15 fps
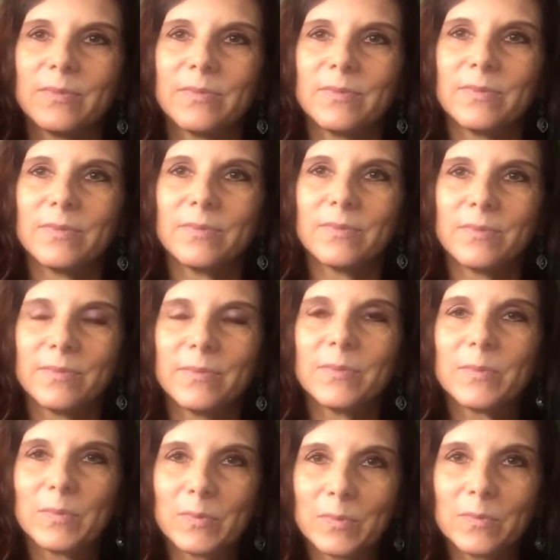
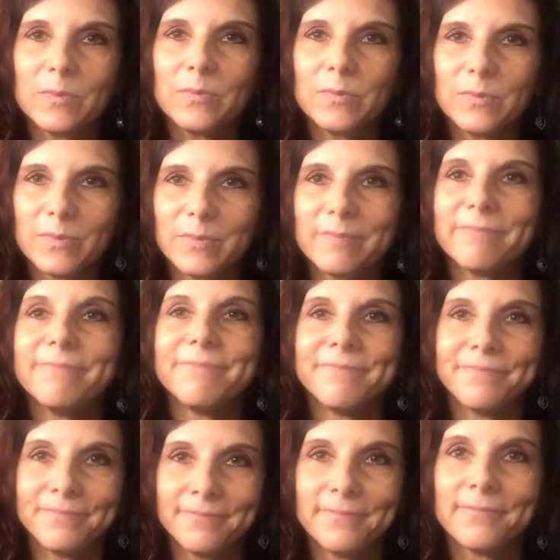
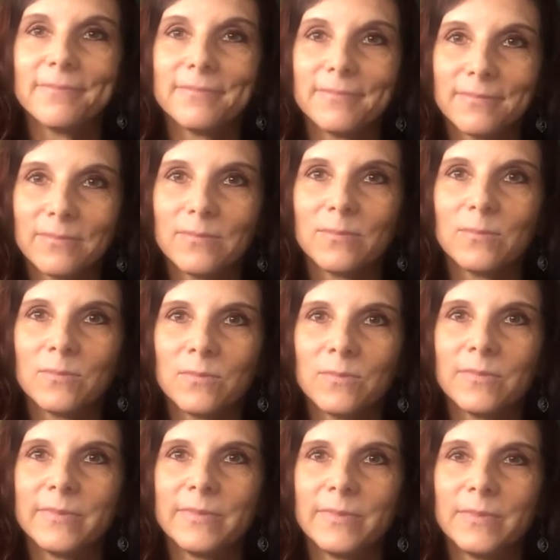
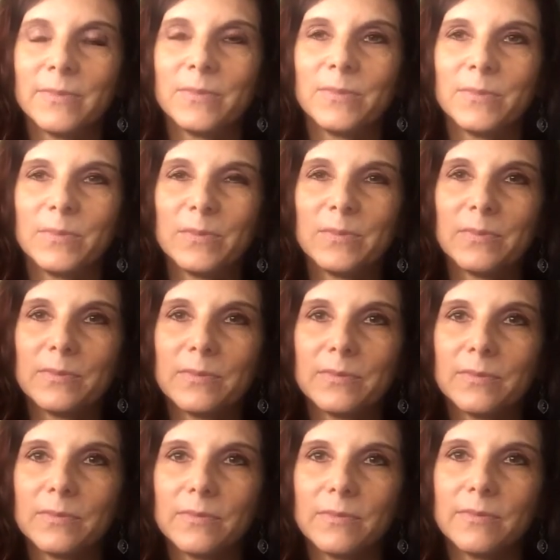
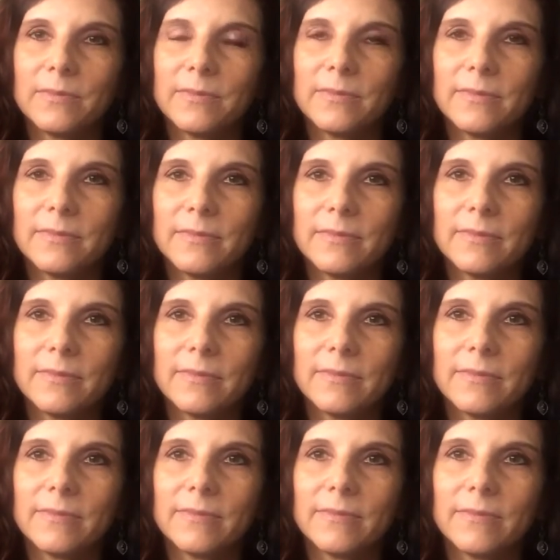
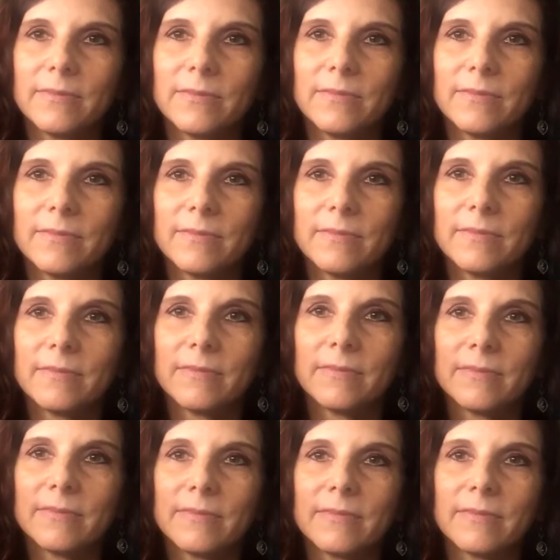
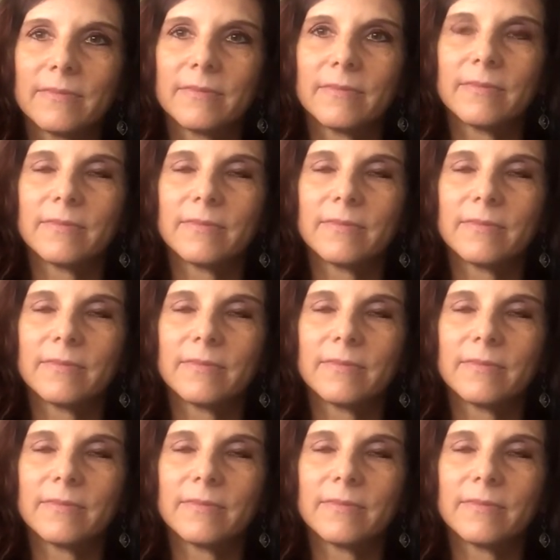(not speaking)